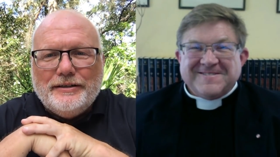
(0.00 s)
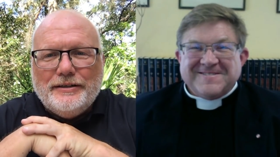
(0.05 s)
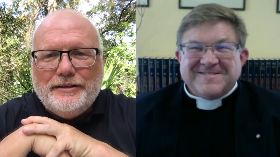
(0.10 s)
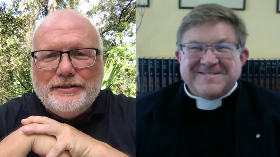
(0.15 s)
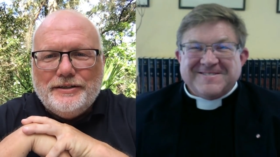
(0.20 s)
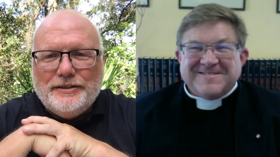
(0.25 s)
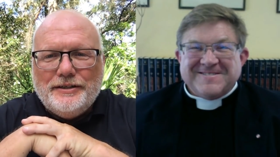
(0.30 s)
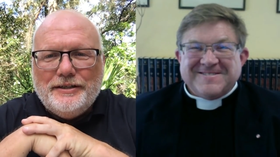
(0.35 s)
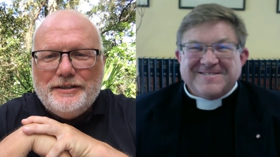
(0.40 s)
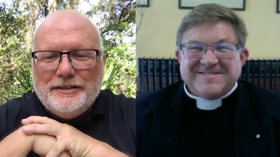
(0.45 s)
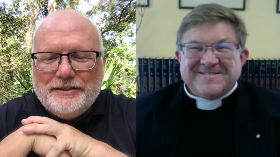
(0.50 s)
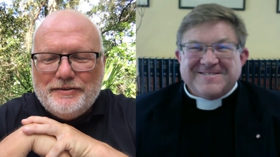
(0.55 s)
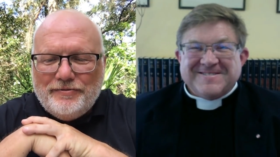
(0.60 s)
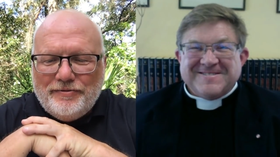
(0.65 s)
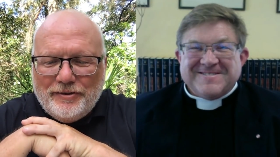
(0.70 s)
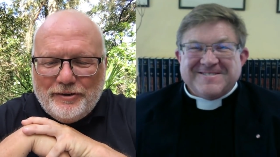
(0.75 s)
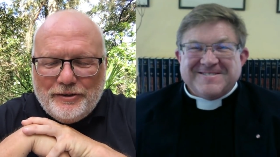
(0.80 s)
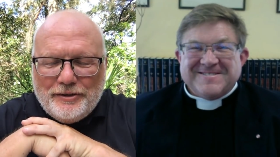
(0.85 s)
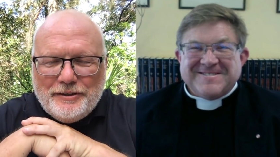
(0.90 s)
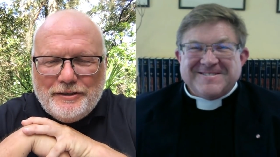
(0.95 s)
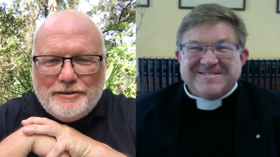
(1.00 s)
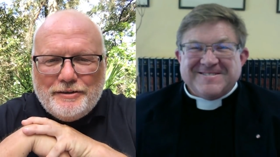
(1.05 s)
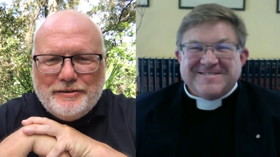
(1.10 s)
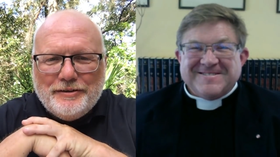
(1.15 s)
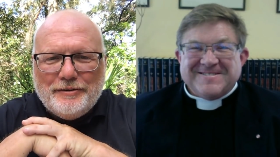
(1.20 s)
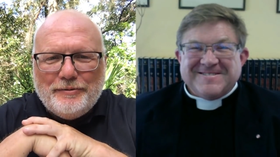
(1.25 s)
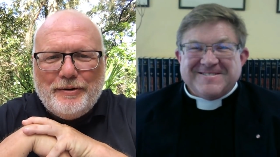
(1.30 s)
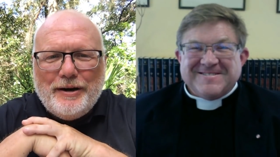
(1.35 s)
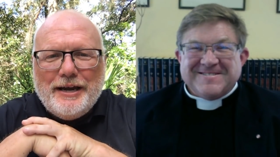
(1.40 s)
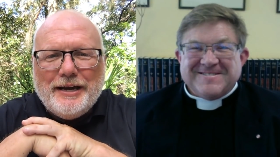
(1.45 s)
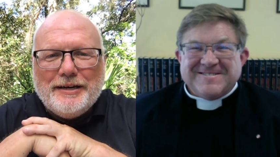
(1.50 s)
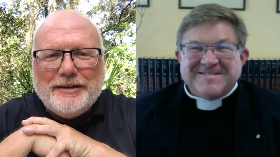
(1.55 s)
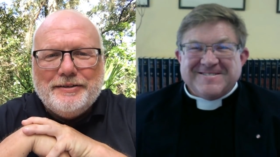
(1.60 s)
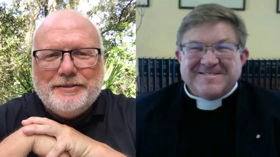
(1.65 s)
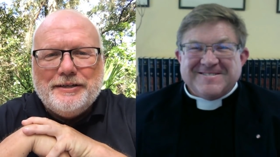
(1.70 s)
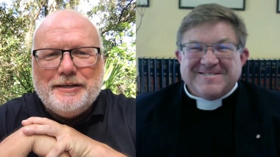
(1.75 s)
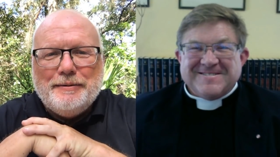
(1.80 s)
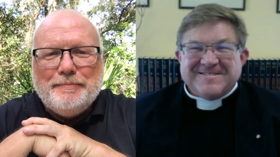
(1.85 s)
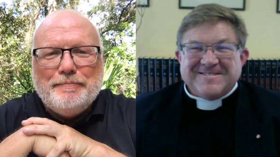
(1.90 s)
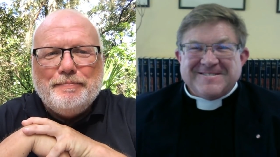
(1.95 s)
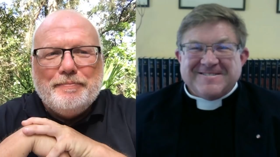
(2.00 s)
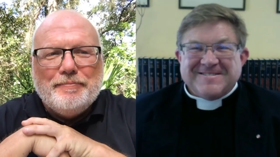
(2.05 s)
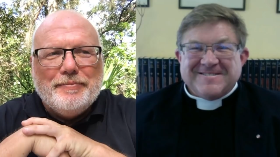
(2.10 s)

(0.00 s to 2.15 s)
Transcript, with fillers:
Speaker 1: He's he's filling the, the rackets up.